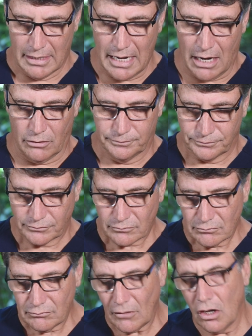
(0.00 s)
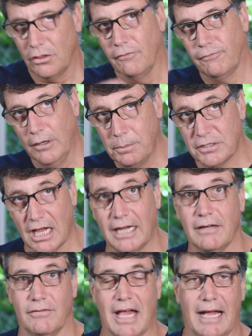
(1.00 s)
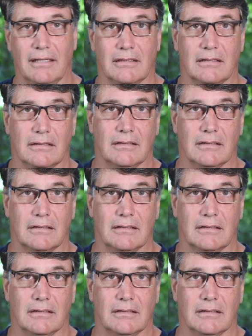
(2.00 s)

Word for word: Now, on the flip side of that,